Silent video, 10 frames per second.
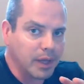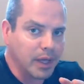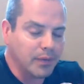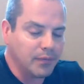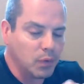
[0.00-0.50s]

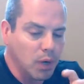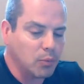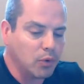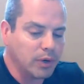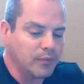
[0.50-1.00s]
and if you
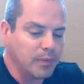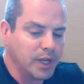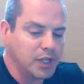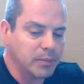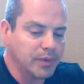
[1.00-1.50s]
want more
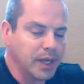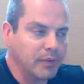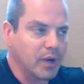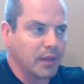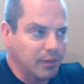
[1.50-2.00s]
information about
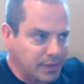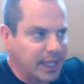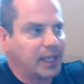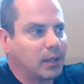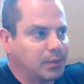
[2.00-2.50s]
that rather than
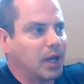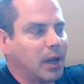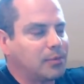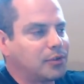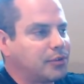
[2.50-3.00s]
taking up
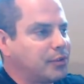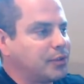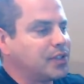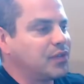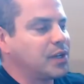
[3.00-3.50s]
time
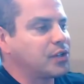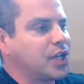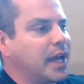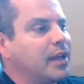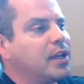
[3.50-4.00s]
through this video
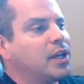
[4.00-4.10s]
chat